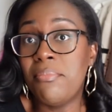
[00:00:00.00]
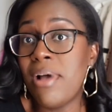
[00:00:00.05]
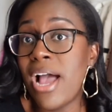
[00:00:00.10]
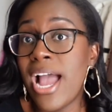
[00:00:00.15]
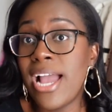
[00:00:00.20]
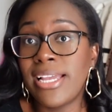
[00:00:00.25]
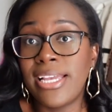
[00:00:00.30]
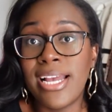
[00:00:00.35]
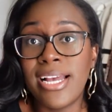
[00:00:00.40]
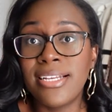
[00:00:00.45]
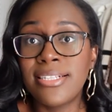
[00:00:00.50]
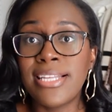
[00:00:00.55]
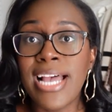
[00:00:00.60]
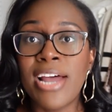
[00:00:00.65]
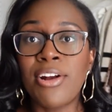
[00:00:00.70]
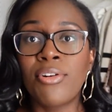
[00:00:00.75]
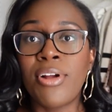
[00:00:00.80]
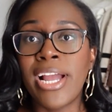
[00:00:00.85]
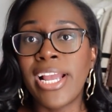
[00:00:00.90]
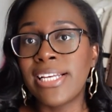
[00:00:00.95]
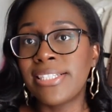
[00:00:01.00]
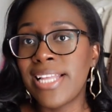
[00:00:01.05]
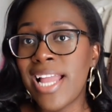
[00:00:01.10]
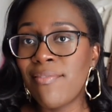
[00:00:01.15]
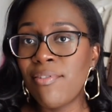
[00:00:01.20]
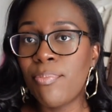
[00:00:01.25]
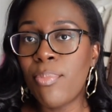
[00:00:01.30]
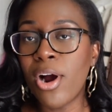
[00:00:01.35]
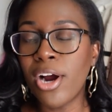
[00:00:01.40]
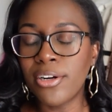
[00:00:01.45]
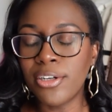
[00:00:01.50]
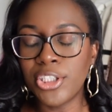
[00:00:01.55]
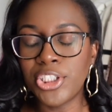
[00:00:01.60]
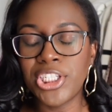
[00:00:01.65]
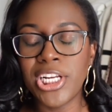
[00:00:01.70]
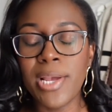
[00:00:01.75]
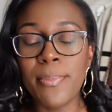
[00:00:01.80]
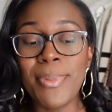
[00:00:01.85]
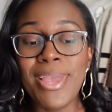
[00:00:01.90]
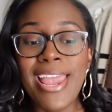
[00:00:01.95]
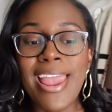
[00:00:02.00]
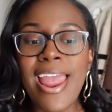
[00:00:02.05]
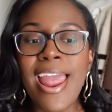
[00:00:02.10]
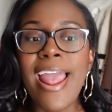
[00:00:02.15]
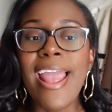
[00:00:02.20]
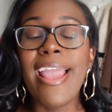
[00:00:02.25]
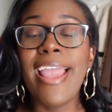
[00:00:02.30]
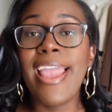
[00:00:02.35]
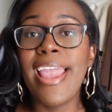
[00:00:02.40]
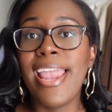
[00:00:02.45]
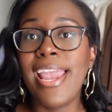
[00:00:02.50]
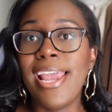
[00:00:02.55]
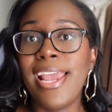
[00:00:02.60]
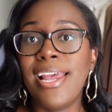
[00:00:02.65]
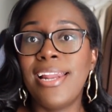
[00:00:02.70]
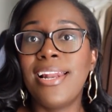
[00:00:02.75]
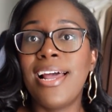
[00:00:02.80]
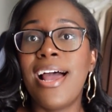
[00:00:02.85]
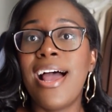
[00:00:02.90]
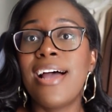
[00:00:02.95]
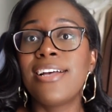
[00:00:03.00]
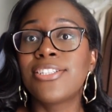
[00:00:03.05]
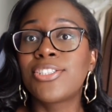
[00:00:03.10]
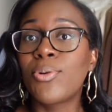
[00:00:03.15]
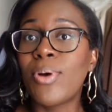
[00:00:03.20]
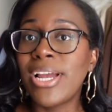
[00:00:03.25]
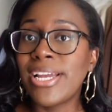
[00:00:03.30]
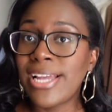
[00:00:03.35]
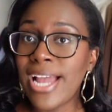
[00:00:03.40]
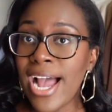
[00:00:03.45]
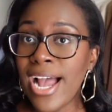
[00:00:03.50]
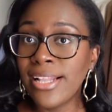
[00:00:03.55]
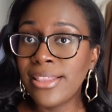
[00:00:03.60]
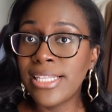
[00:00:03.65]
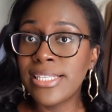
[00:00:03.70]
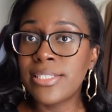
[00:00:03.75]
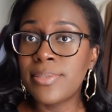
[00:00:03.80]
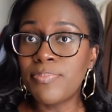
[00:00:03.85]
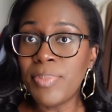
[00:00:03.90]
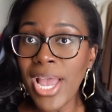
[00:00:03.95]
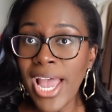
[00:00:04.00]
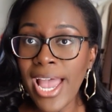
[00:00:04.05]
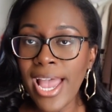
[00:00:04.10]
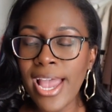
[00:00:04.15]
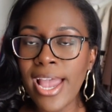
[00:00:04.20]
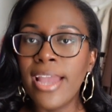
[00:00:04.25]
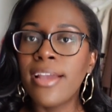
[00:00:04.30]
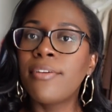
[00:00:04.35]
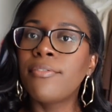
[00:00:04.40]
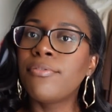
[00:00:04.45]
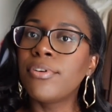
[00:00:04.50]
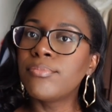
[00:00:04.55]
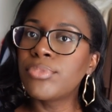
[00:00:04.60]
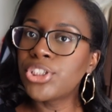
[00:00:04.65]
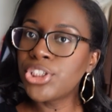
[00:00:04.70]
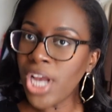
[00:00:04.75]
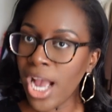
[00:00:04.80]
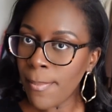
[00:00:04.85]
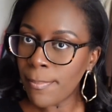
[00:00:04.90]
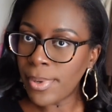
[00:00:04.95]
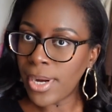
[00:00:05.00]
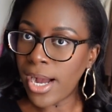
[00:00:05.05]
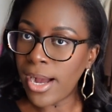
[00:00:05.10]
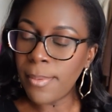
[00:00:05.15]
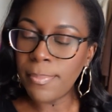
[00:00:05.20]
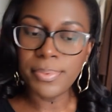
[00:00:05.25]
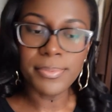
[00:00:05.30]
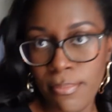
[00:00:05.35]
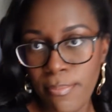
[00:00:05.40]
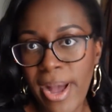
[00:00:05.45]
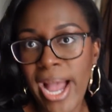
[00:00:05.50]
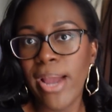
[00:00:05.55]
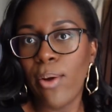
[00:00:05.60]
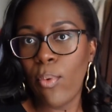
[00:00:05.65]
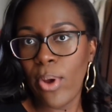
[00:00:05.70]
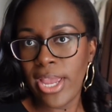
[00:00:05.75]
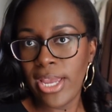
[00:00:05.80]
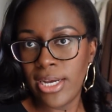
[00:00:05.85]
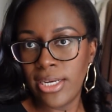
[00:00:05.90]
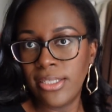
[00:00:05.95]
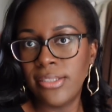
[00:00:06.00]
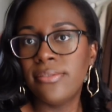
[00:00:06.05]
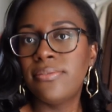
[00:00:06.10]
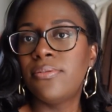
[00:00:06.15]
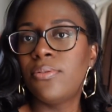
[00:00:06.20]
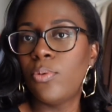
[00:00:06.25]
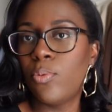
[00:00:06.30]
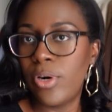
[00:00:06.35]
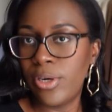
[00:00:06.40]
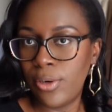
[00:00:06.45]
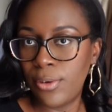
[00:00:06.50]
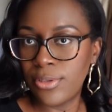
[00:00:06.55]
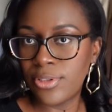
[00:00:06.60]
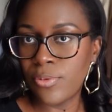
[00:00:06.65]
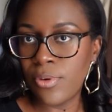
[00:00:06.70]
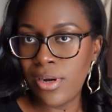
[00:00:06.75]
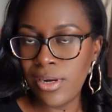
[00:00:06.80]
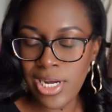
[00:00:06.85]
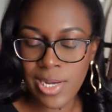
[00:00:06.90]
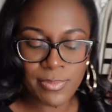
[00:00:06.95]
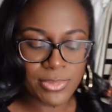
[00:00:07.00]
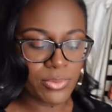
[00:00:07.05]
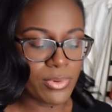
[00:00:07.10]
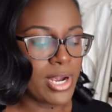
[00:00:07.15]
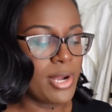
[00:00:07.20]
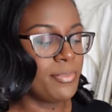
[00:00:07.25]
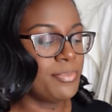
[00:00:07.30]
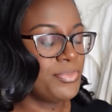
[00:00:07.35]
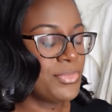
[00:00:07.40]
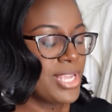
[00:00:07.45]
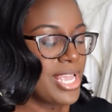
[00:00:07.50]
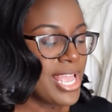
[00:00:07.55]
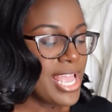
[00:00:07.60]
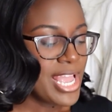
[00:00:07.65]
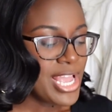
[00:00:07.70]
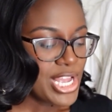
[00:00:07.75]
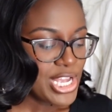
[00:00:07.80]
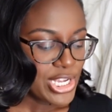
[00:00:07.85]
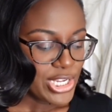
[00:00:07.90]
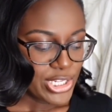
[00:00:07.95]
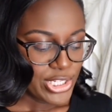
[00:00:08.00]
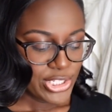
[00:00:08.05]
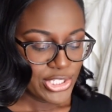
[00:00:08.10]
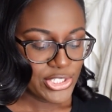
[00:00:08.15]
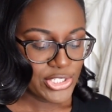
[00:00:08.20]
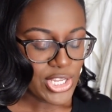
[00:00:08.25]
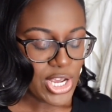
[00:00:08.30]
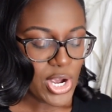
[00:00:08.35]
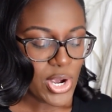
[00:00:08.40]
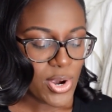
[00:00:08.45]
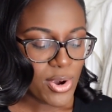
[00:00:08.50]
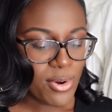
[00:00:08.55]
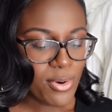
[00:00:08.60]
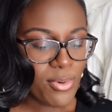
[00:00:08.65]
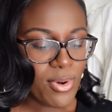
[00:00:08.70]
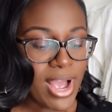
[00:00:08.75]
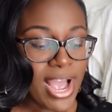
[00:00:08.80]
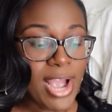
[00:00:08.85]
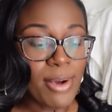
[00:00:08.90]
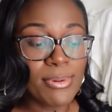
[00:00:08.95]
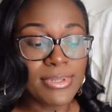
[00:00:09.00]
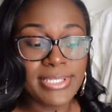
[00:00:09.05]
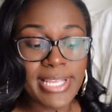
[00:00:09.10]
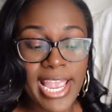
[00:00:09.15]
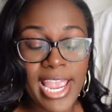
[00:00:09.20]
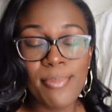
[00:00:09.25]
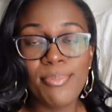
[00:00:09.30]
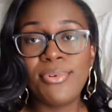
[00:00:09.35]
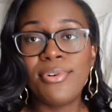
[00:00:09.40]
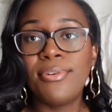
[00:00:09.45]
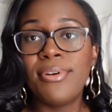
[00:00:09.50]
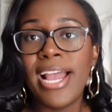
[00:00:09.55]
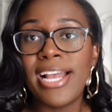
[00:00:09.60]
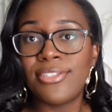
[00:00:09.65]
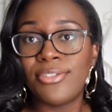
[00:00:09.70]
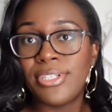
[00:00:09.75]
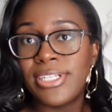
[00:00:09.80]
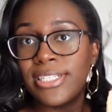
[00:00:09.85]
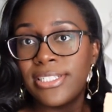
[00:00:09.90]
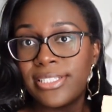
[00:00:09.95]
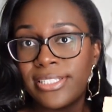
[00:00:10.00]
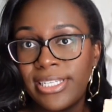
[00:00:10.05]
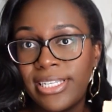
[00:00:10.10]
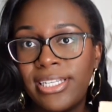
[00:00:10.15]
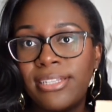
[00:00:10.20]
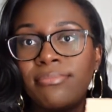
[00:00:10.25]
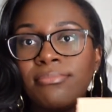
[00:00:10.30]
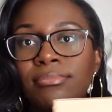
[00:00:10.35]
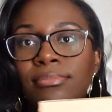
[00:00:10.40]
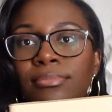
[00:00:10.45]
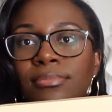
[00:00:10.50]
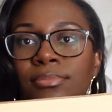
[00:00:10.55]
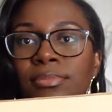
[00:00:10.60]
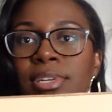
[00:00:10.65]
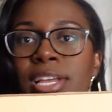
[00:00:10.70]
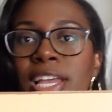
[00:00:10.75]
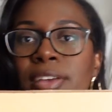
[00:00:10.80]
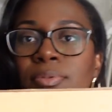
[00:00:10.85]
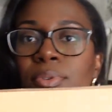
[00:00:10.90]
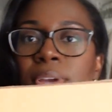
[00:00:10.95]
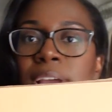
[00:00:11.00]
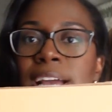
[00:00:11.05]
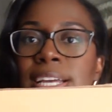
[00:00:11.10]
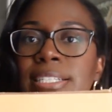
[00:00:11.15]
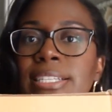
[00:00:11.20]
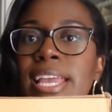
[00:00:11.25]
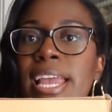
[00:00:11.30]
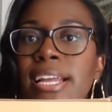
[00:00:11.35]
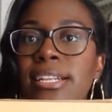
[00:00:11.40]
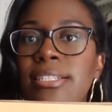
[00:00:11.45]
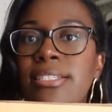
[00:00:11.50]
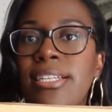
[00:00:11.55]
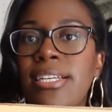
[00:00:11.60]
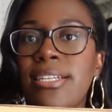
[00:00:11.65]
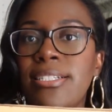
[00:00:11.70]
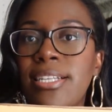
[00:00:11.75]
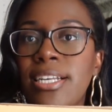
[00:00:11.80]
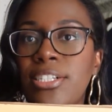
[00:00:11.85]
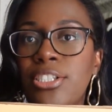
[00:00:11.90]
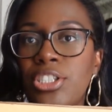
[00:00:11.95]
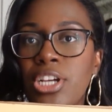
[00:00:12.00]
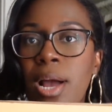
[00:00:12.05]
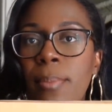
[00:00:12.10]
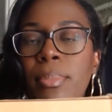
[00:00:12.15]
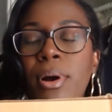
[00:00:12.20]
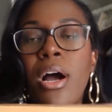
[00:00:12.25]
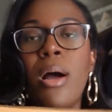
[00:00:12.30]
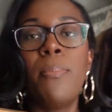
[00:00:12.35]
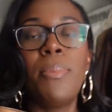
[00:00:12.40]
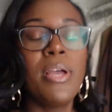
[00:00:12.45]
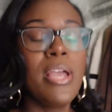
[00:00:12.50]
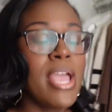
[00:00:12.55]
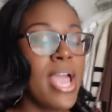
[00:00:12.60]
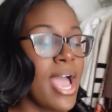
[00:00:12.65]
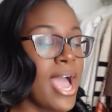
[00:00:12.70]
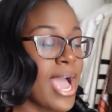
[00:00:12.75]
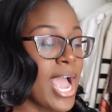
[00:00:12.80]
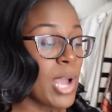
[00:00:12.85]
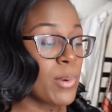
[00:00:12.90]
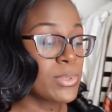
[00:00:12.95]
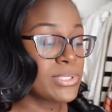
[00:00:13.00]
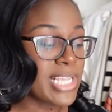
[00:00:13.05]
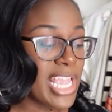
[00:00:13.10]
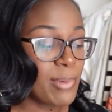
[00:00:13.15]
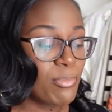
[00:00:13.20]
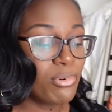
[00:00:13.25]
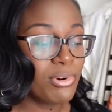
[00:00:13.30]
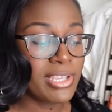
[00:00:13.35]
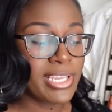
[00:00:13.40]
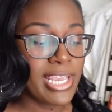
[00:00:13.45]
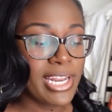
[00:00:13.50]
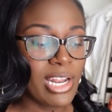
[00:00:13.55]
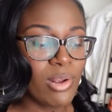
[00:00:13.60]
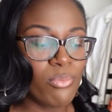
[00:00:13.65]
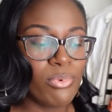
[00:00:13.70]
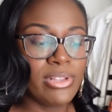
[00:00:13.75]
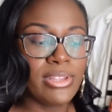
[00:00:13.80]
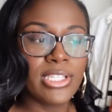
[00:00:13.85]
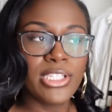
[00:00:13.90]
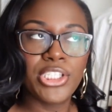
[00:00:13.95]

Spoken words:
I guess they have a partnership. And so I got this bag from Shopbop by way of What Goes Around Comes Around. So I was able, as you can see, if you guys can see, it says Shopbop. I was able to get it with the